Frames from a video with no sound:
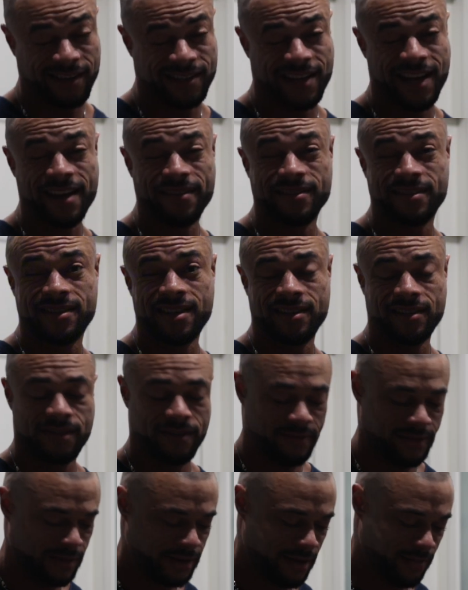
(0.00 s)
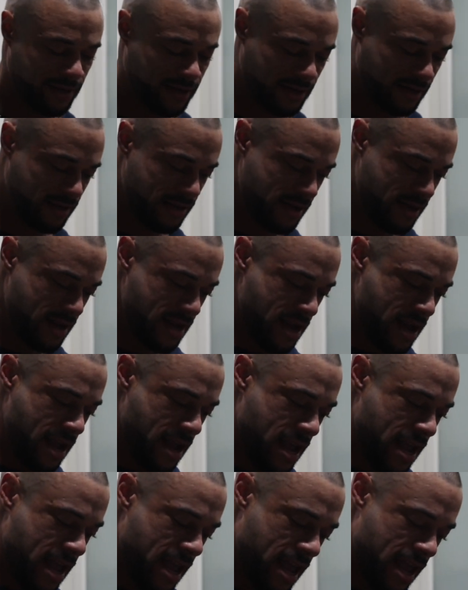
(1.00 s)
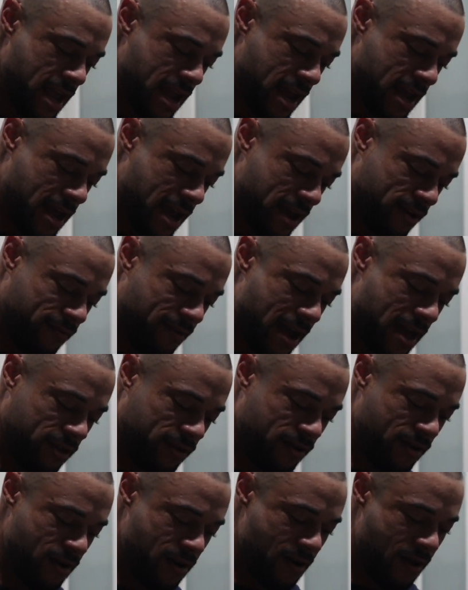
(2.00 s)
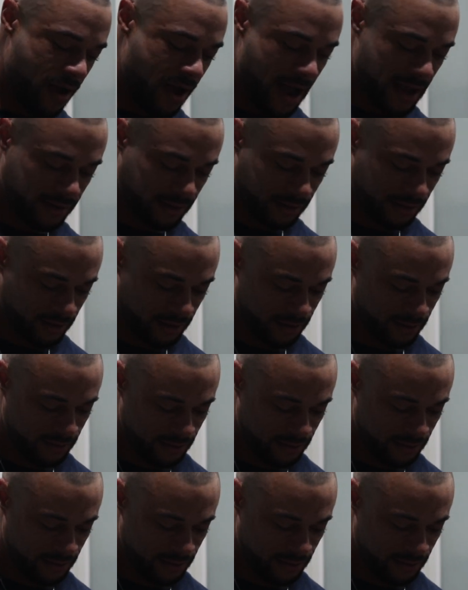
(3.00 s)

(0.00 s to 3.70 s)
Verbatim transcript: Cause I have a sensitive stomach and I'd rather not